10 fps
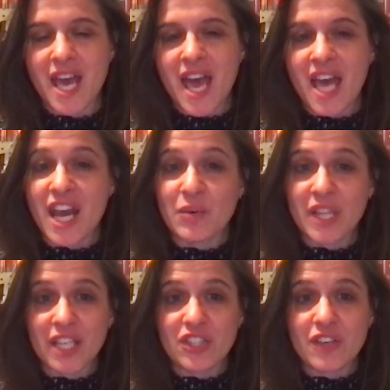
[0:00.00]
and I would
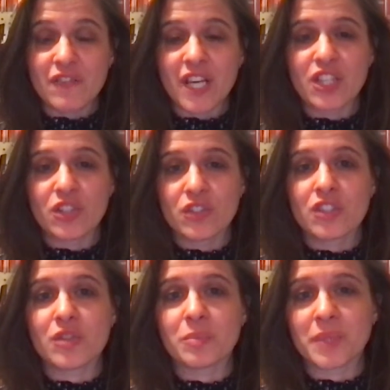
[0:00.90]
like to invite you
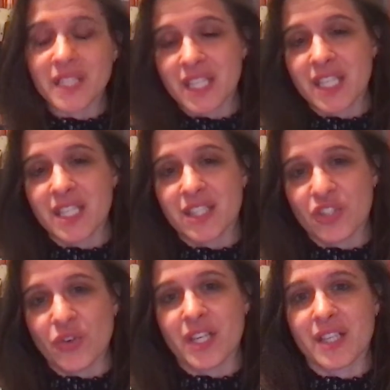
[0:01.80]
to please
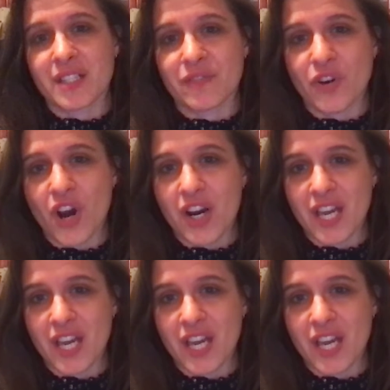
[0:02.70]
join us for our